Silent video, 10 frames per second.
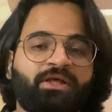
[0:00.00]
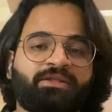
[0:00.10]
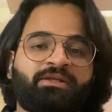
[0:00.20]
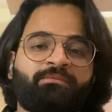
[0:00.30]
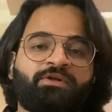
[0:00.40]

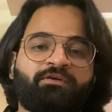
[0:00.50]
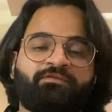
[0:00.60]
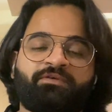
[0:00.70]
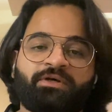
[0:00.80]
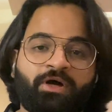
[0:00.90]
the number of
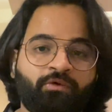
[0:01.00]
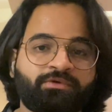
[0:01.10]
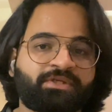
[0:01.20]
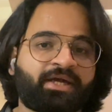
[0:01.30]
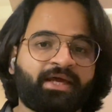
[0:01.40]

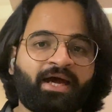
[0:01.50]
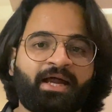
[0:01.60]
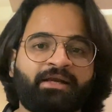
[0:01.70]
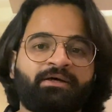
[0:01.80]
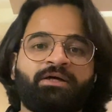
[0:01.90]
rounds I
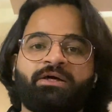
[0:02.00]
had,